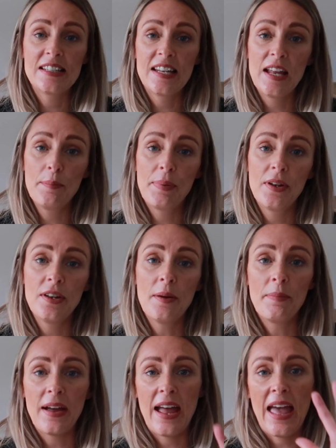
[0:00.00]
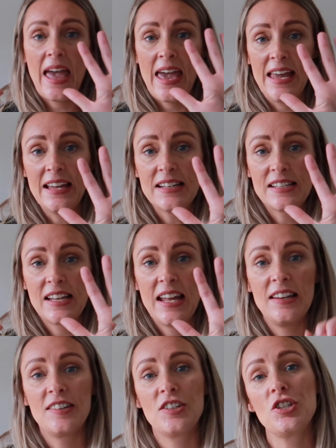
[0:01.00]
Tip number eight
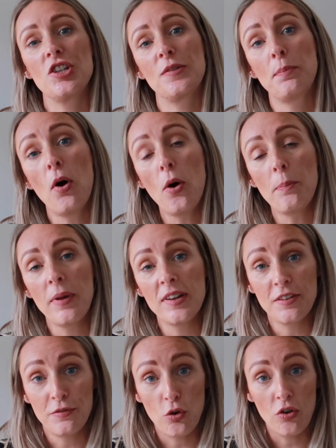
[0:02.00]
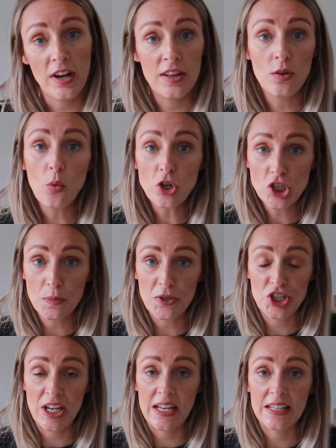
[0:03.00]
is to just pop Zoflora in the washing
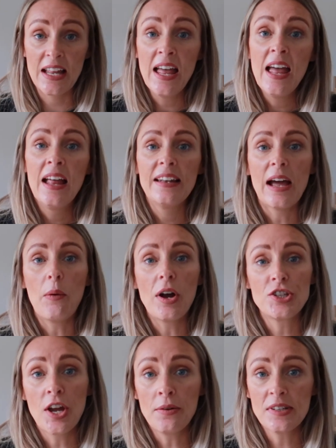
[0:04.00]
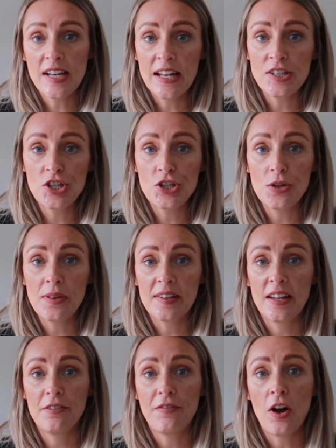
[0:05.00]
machine. Now I don't tend to do this
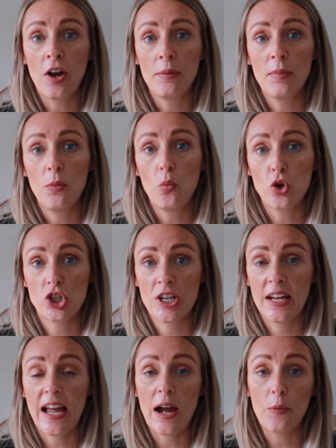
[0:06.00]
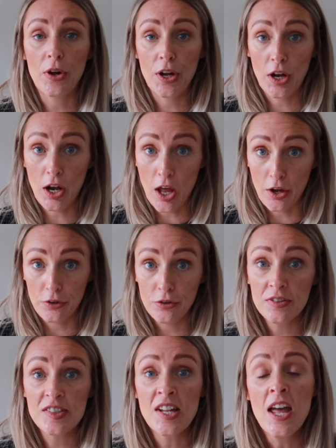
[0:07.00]
if I'm washing our
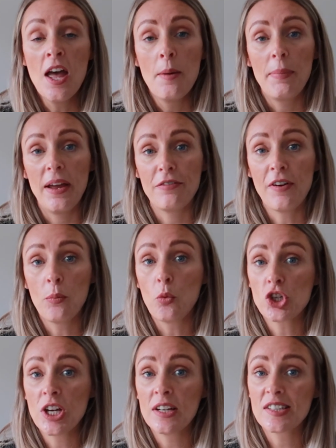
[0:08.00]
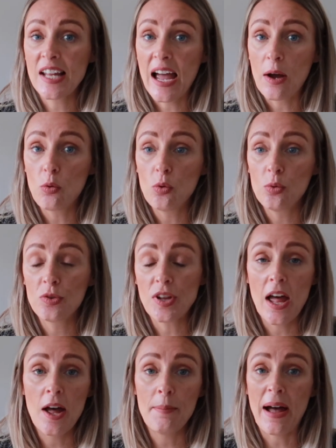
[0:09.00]
clothes, but if I'm washing towels,
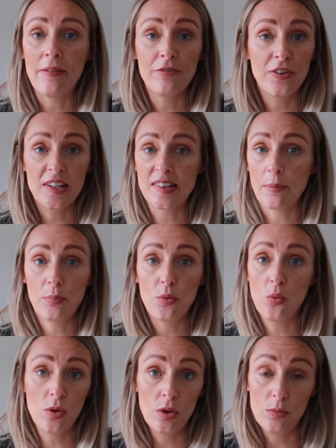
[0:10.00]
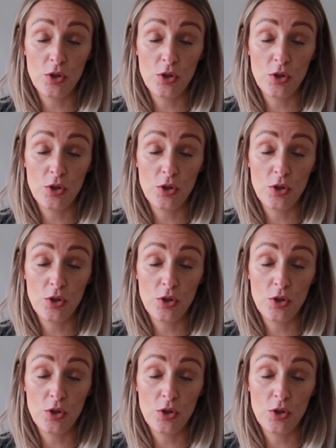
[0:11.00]
um, and for example,